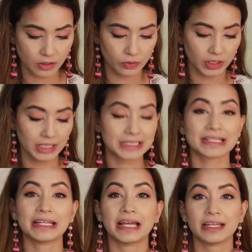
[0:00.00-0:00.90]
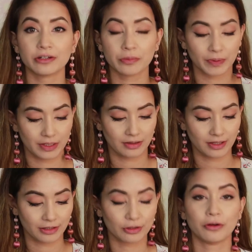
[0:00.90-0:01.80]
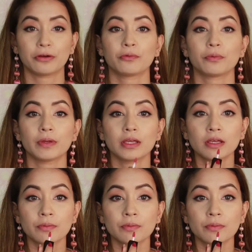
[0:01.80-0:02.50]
Okay, it's a lighter pink than I thought it would be.